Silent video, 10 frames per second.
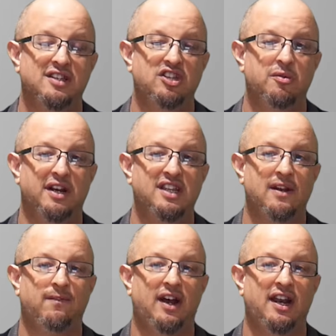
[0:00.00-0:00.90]
that you
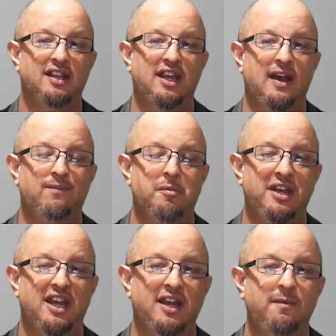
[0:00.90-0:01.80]
identified in the
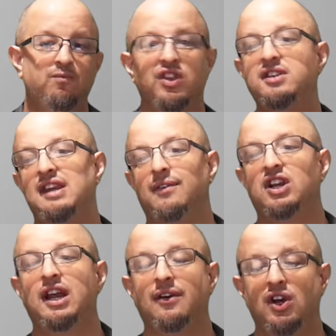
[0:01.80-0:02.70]
FMEA is never
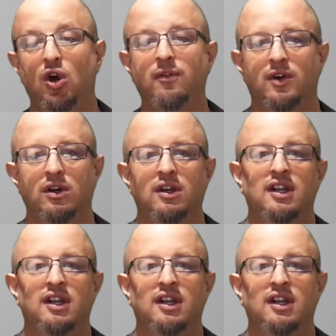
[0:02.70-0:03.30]
carried over.